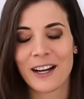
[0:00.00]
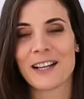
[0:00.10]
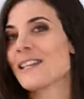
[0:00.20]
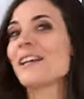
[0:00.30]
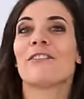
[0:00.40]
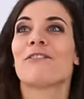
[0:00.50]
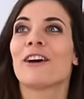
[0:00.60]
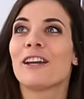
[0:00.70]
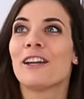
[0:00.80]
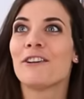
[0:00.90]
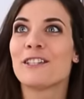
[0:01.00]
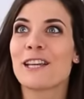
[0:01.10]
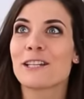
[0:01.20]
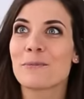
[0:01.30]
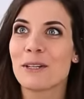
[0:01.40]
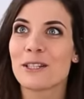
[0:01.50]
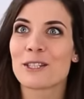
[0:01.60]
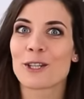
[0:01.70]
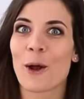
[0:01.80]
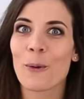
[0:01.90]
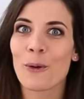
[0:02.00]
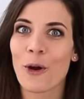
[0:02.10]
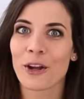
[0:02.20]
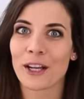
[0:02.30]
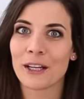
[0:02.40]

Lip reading: I said, if it takes me so long